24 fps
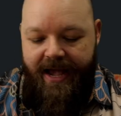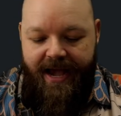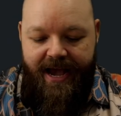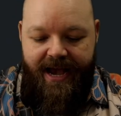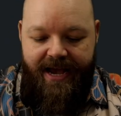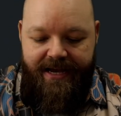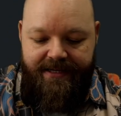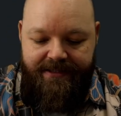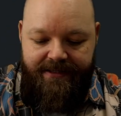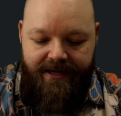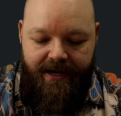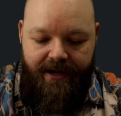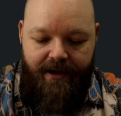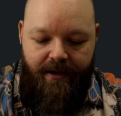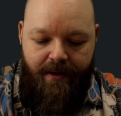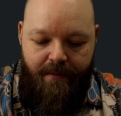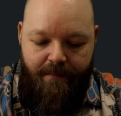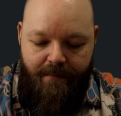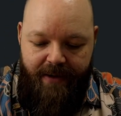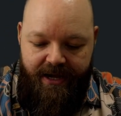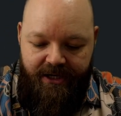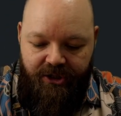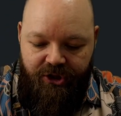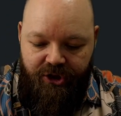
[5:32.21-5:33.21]
As I
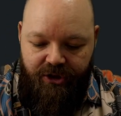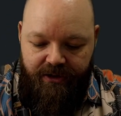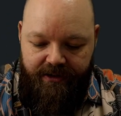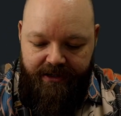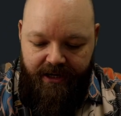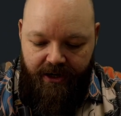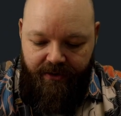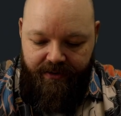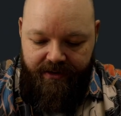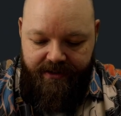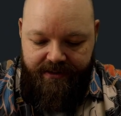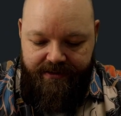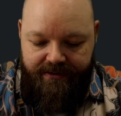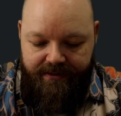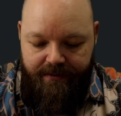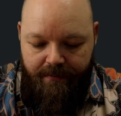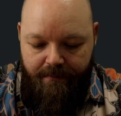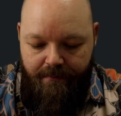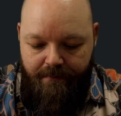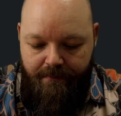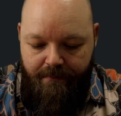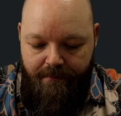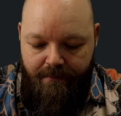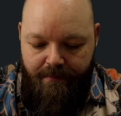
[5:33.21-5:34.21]
mentioned, there is
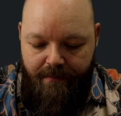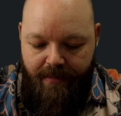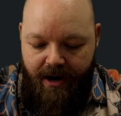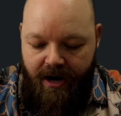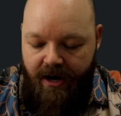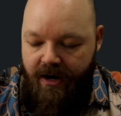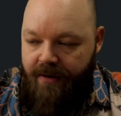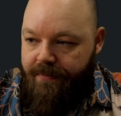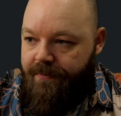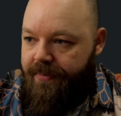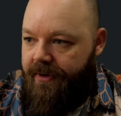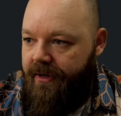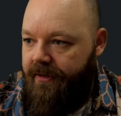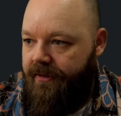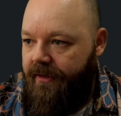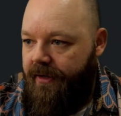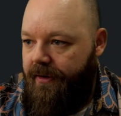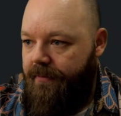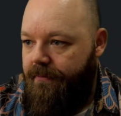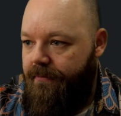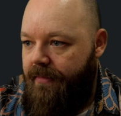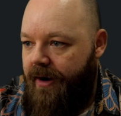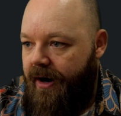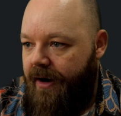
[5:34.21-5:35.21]
MARP,
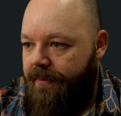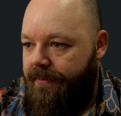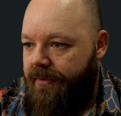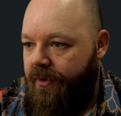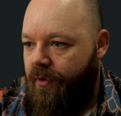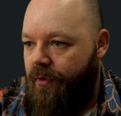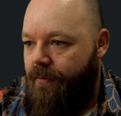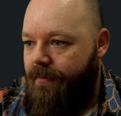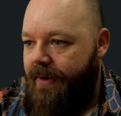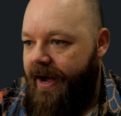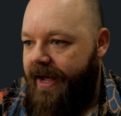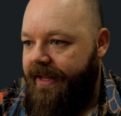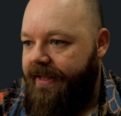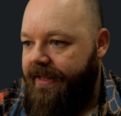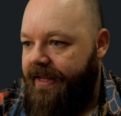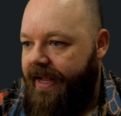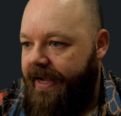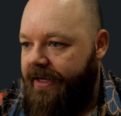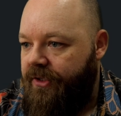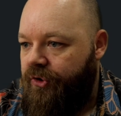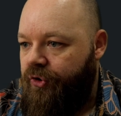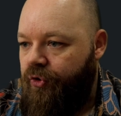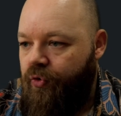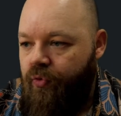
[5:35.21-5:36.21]
the MARP command
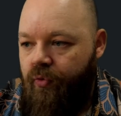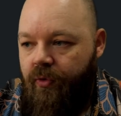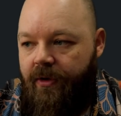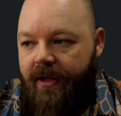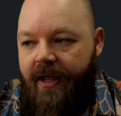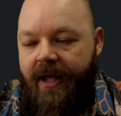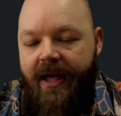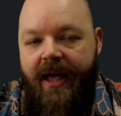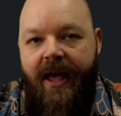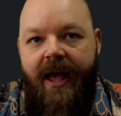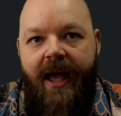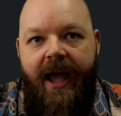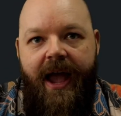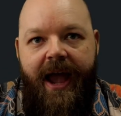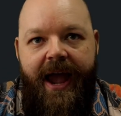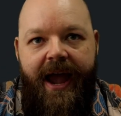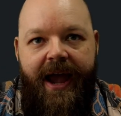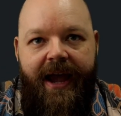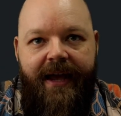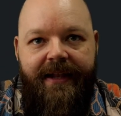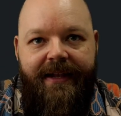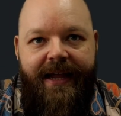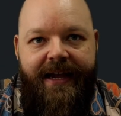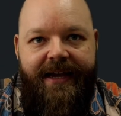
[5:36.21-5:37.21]
line tool,
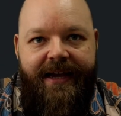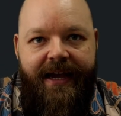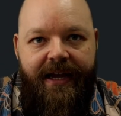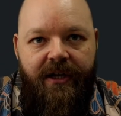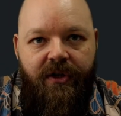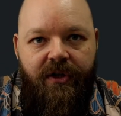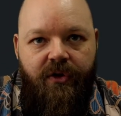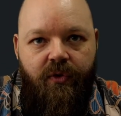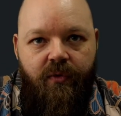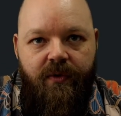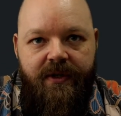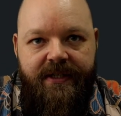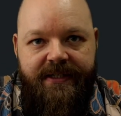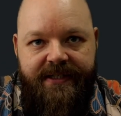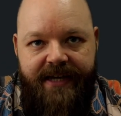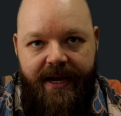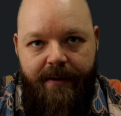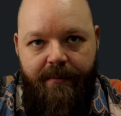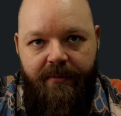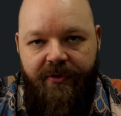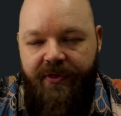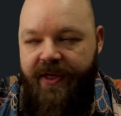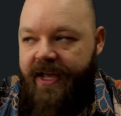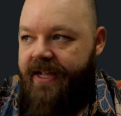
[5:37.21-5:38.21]
and I can do the
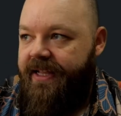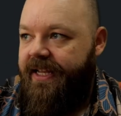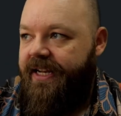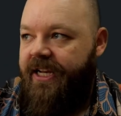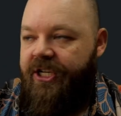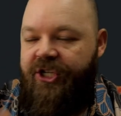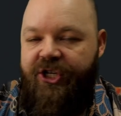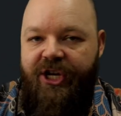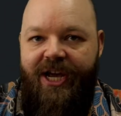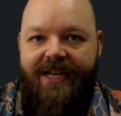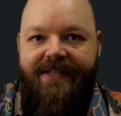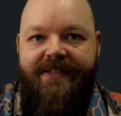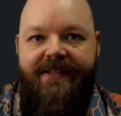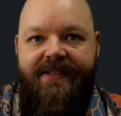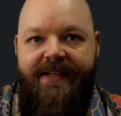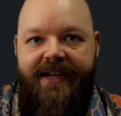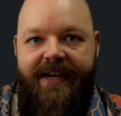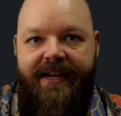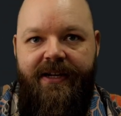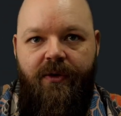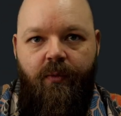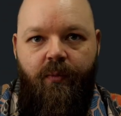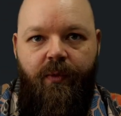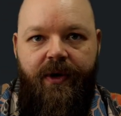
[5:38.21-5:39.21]
same thing that I just
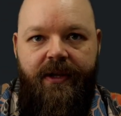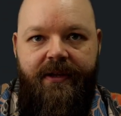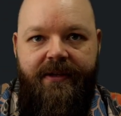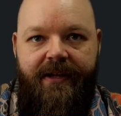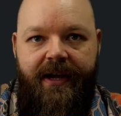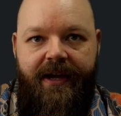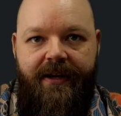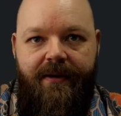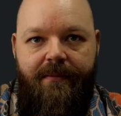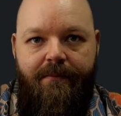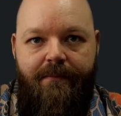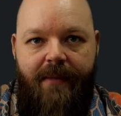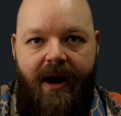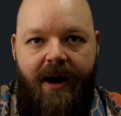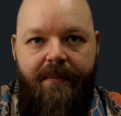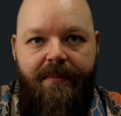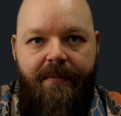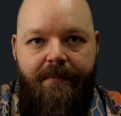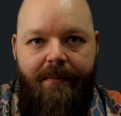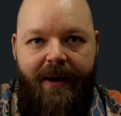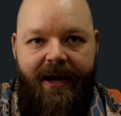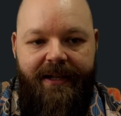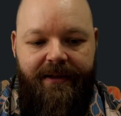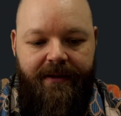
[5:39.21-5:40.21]
did with that MARP
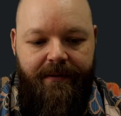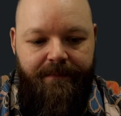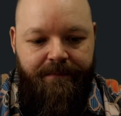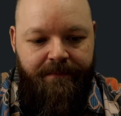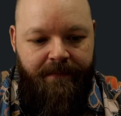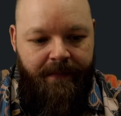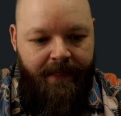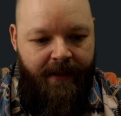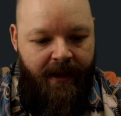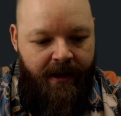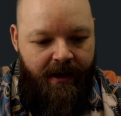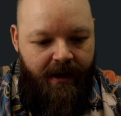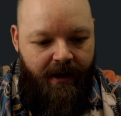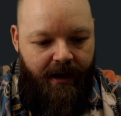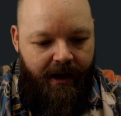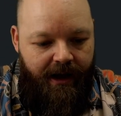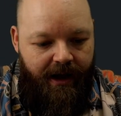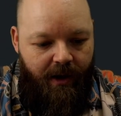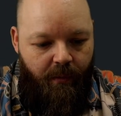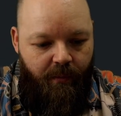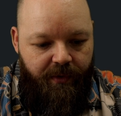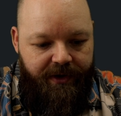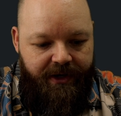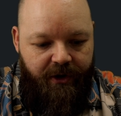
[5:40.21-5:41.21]
button
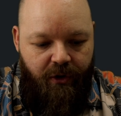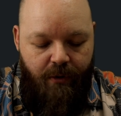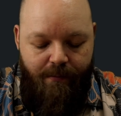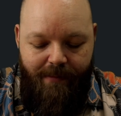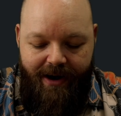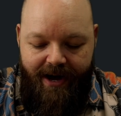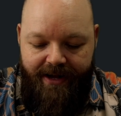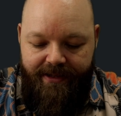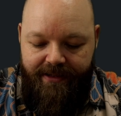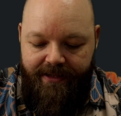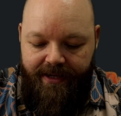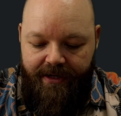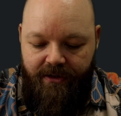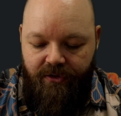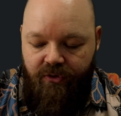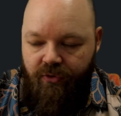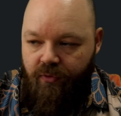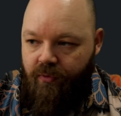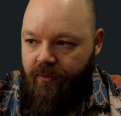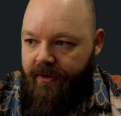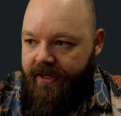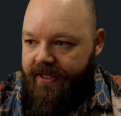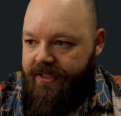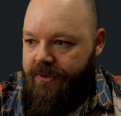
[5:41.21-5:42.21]
uh, with the command line
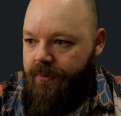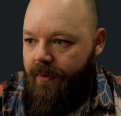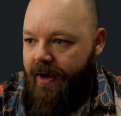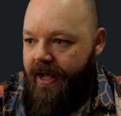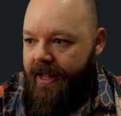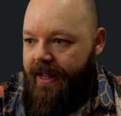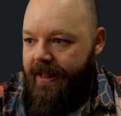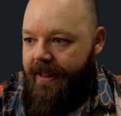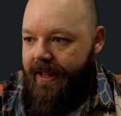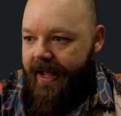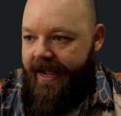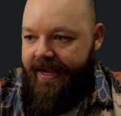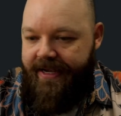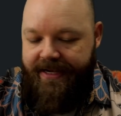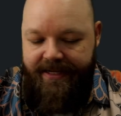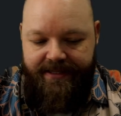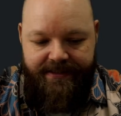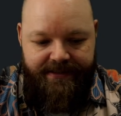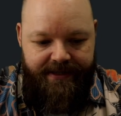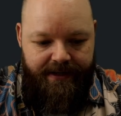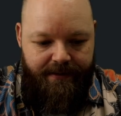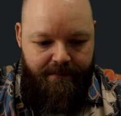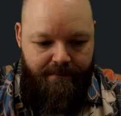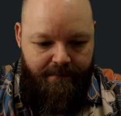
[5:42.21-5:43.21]
tool as well. I can
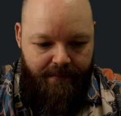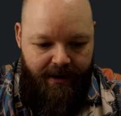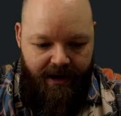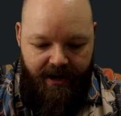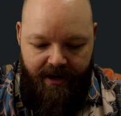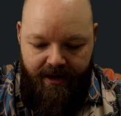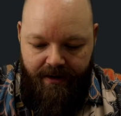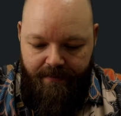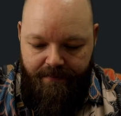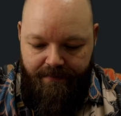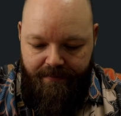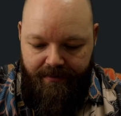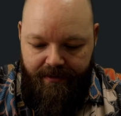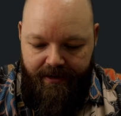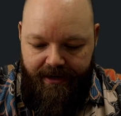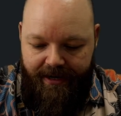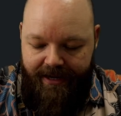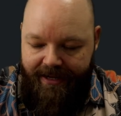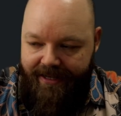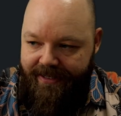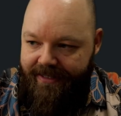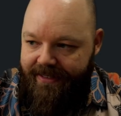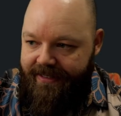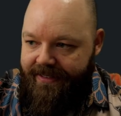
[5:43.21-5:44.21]
say marp
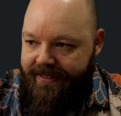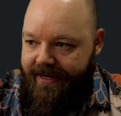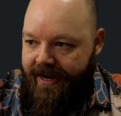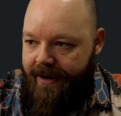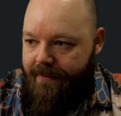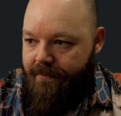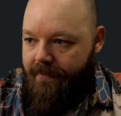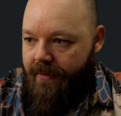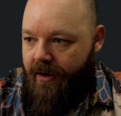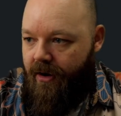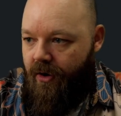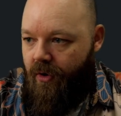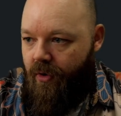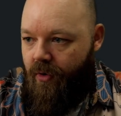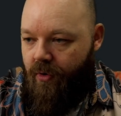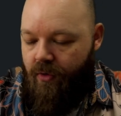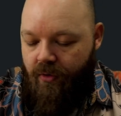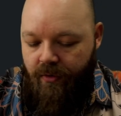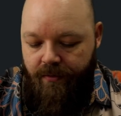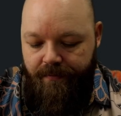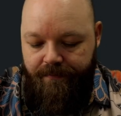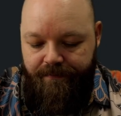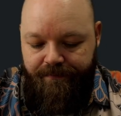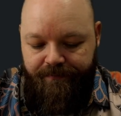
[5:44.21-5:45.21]
uh,
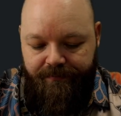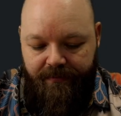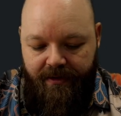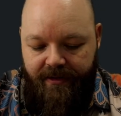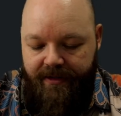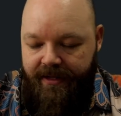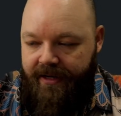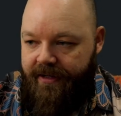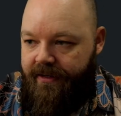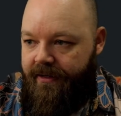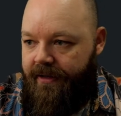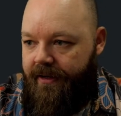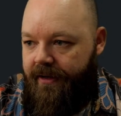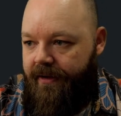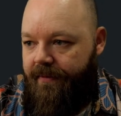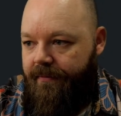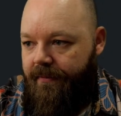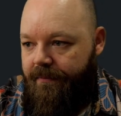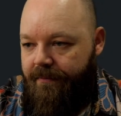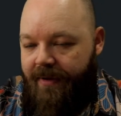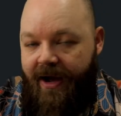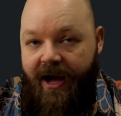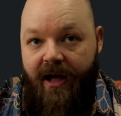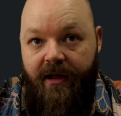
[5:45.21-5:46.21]
demo, then the
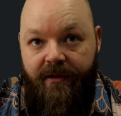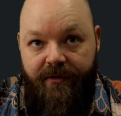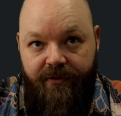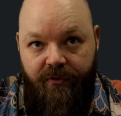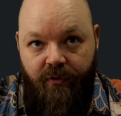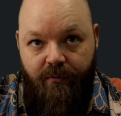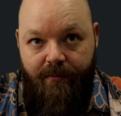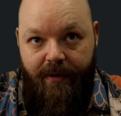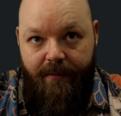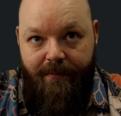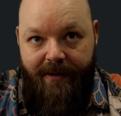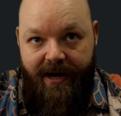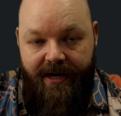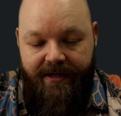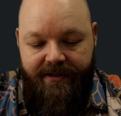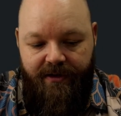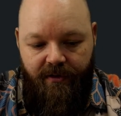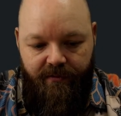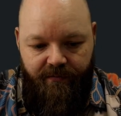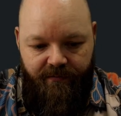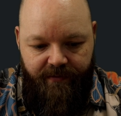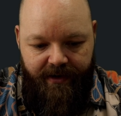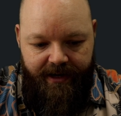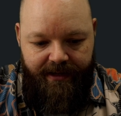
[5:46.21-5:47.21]
path to my
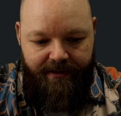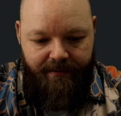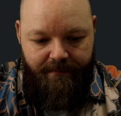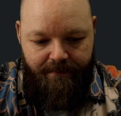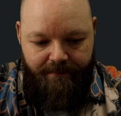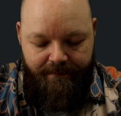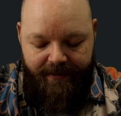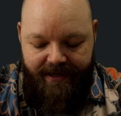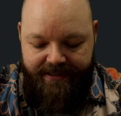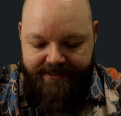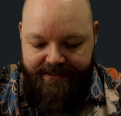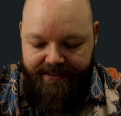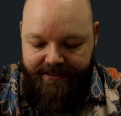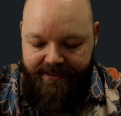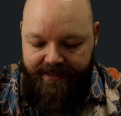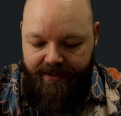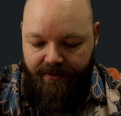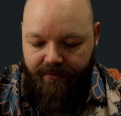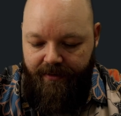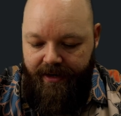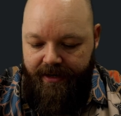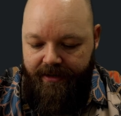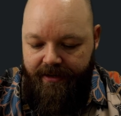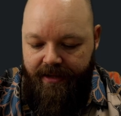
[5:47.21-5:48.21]
markdown file basically,
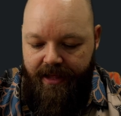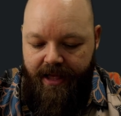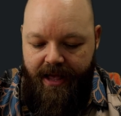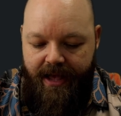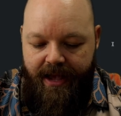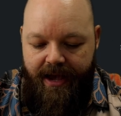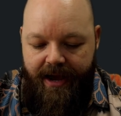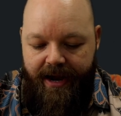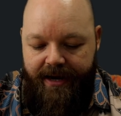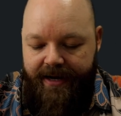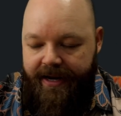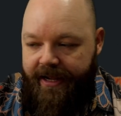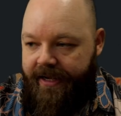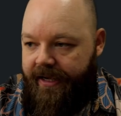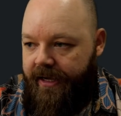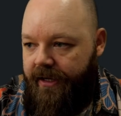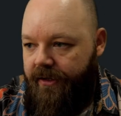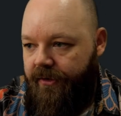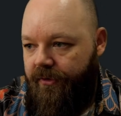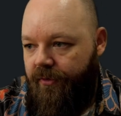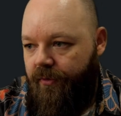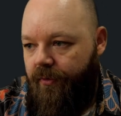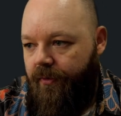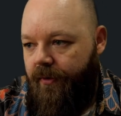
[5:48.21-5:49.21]
right? And I
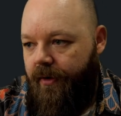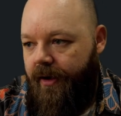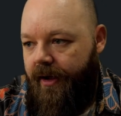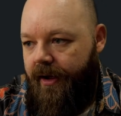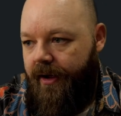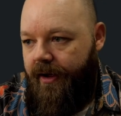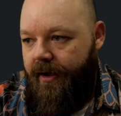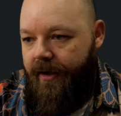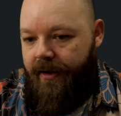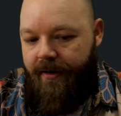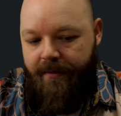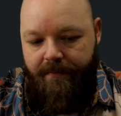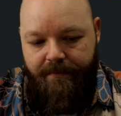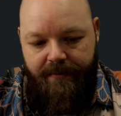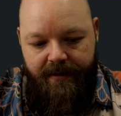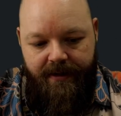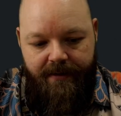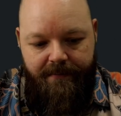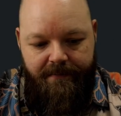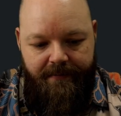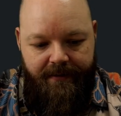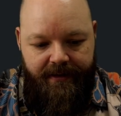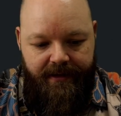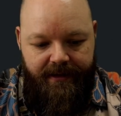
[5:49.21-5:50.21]
can do uh,
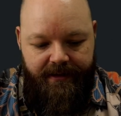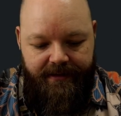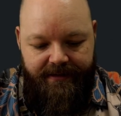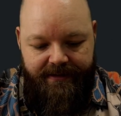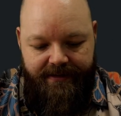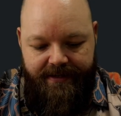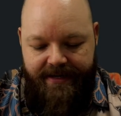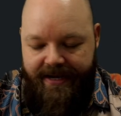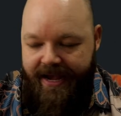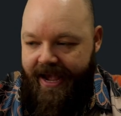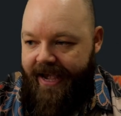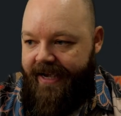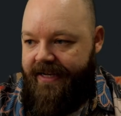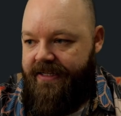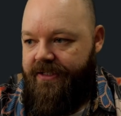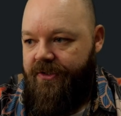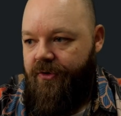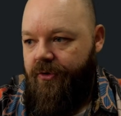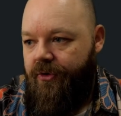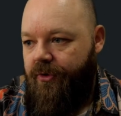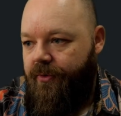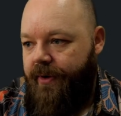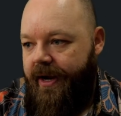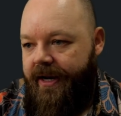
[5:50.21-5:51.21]
pptx
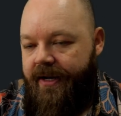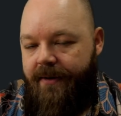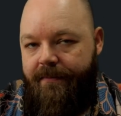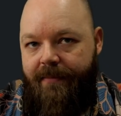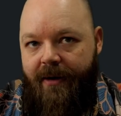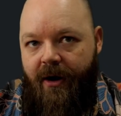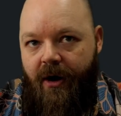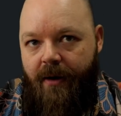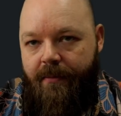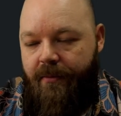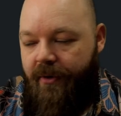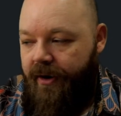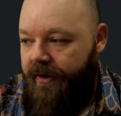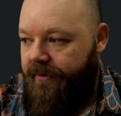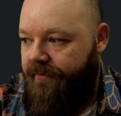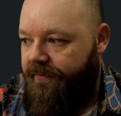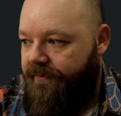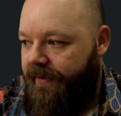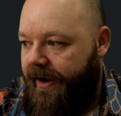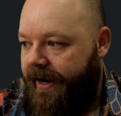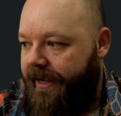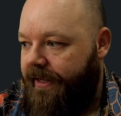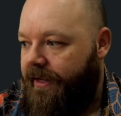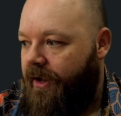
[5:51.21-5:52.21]
to create a PowerPoint
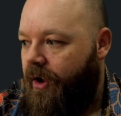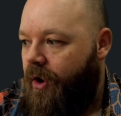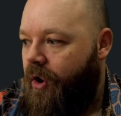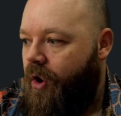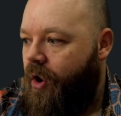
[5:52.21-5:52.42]
file